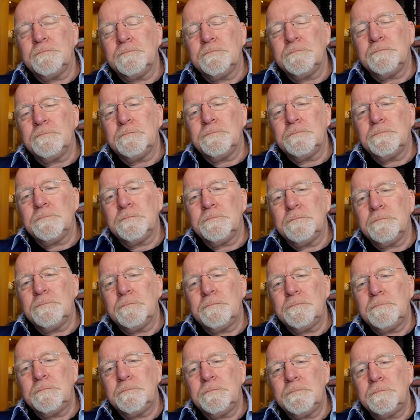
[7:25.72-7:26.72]

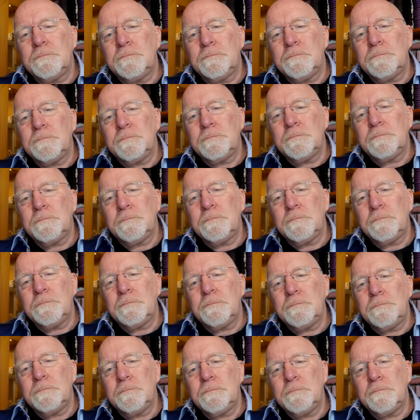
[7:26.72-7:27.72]

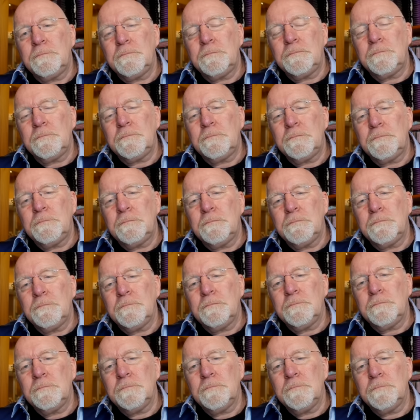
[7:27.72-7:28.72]

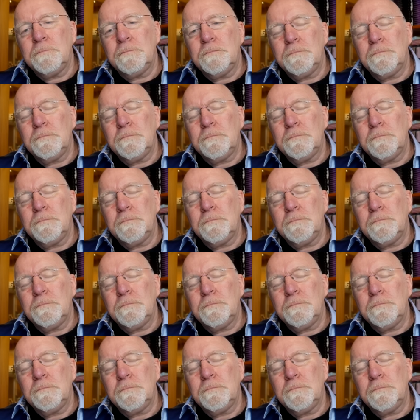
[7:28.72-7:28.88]
No one is speaking in this clip.